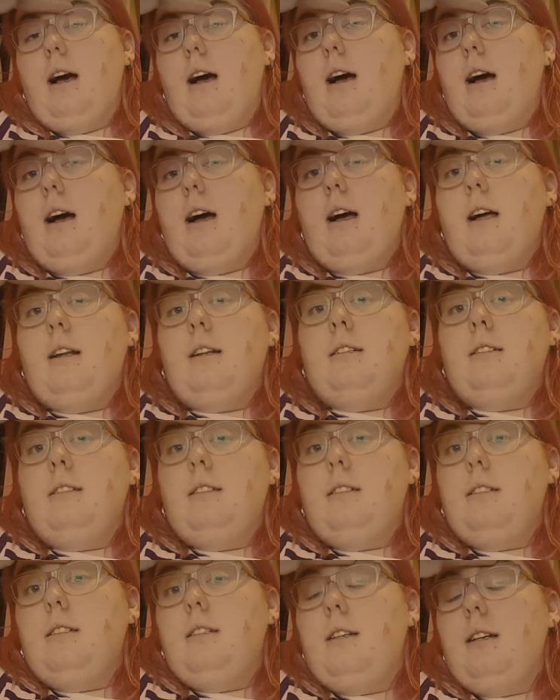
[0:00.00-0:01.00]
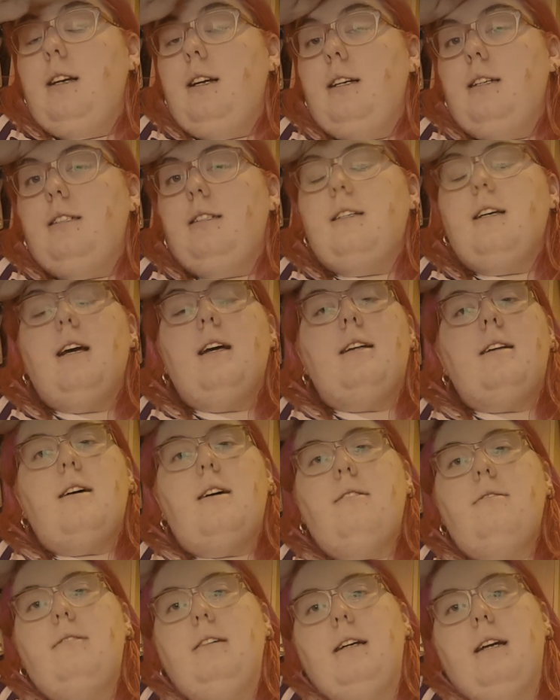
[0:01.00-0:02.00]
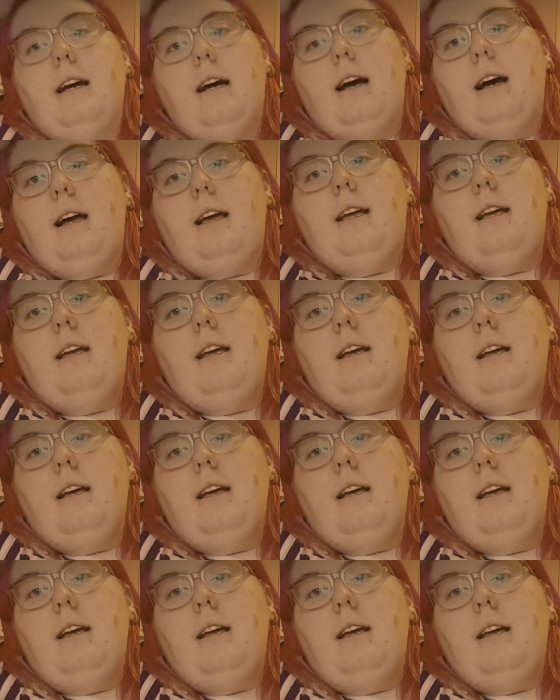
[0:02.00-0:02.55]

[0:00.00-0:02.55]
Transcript: and he said okay,